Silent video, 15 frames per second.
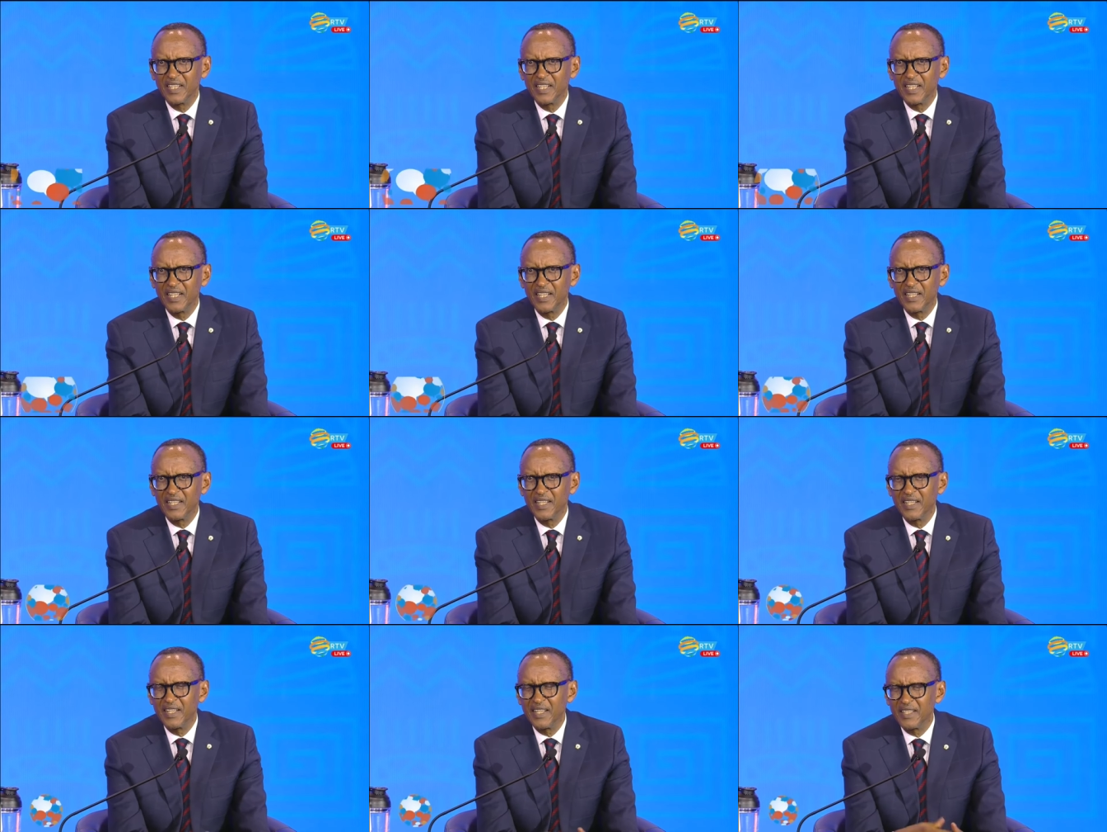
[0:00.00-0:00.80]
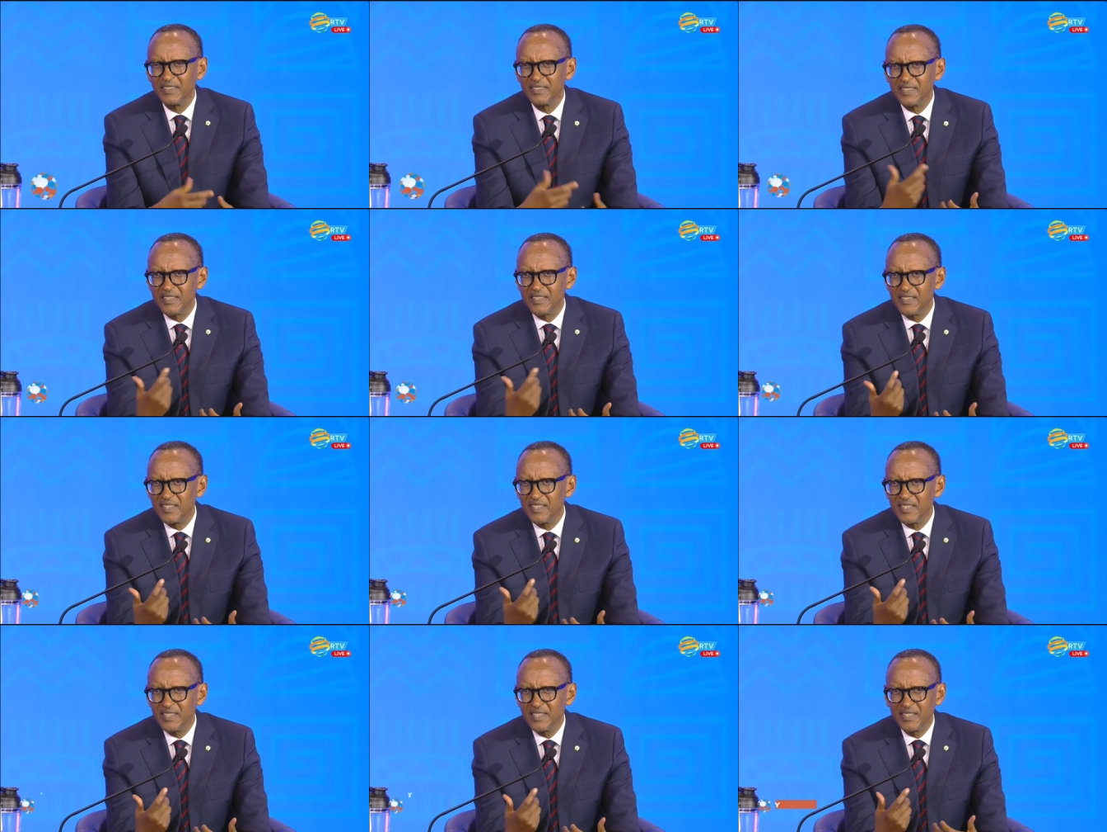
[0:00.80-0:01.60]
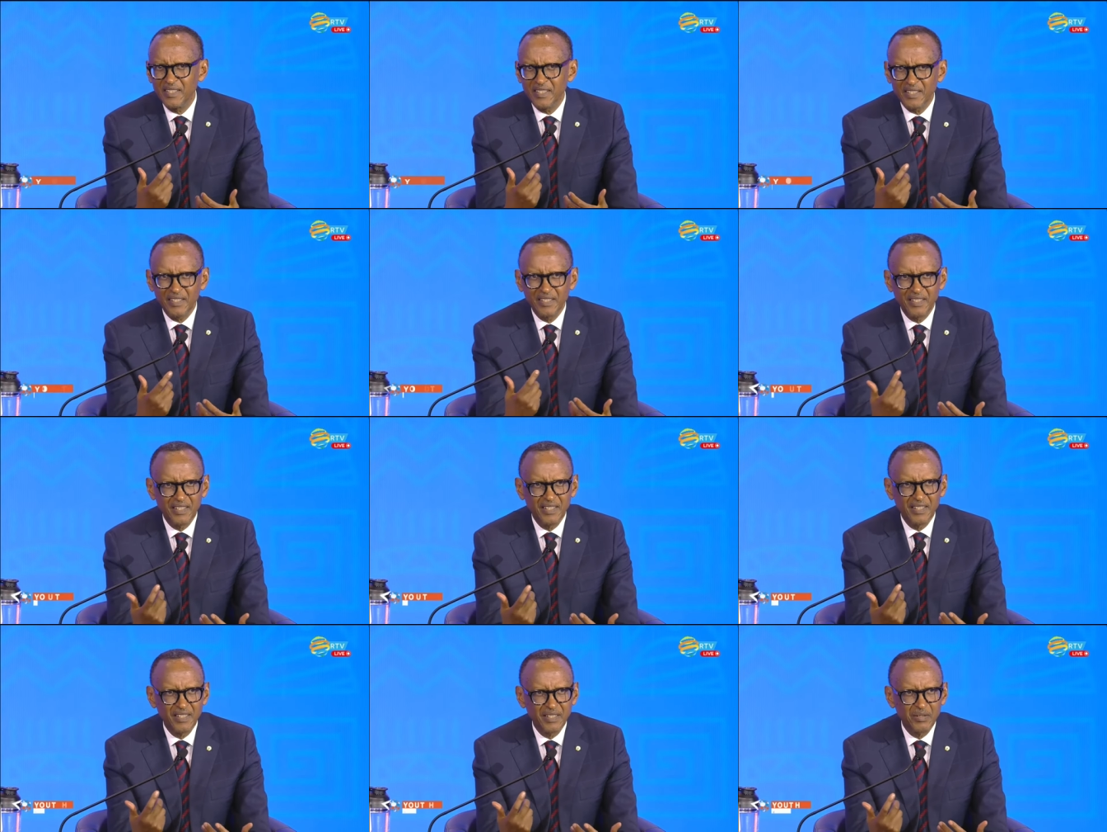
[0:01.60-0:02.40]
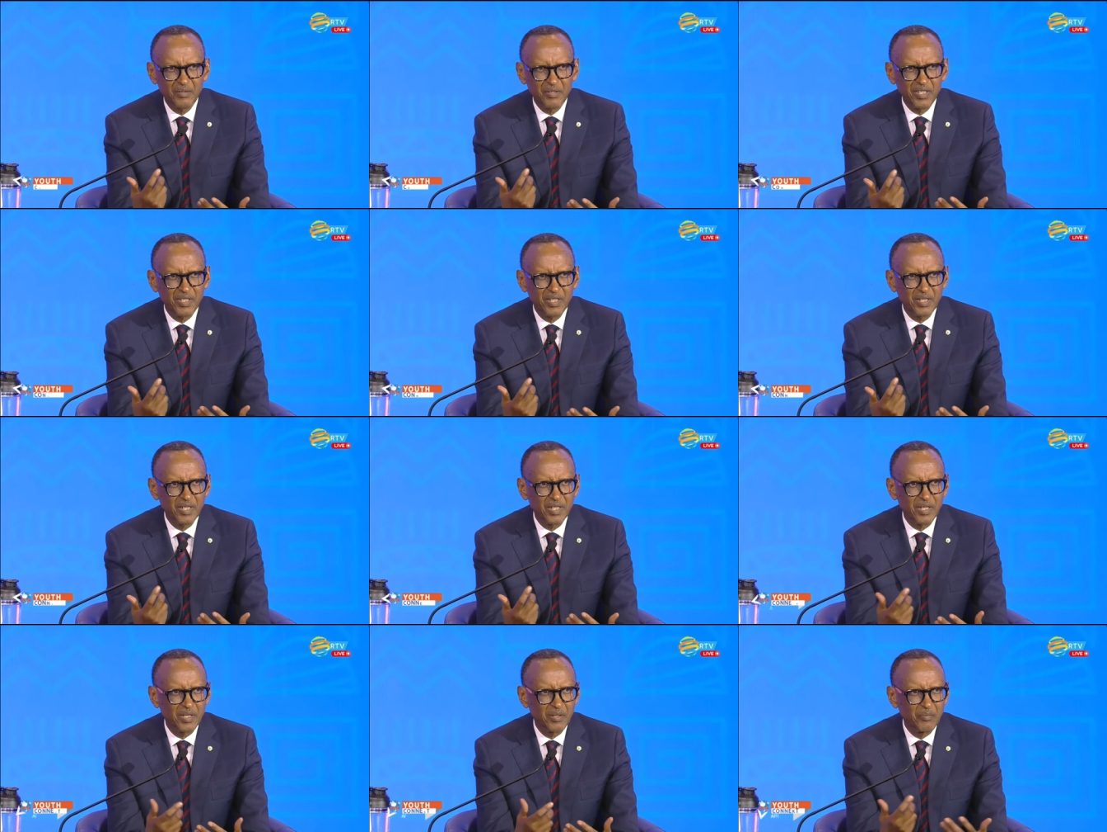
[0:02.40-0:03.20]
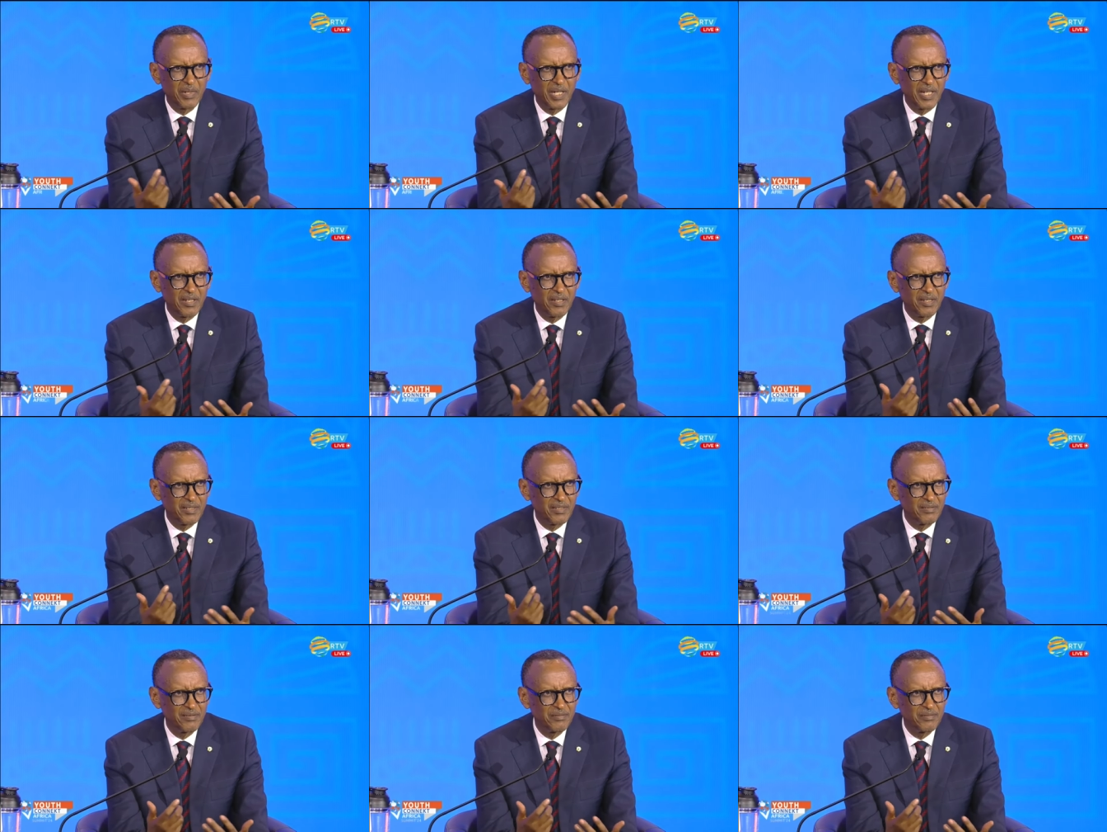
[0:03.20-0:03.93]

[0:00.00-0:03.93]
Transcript: And then I see uh, my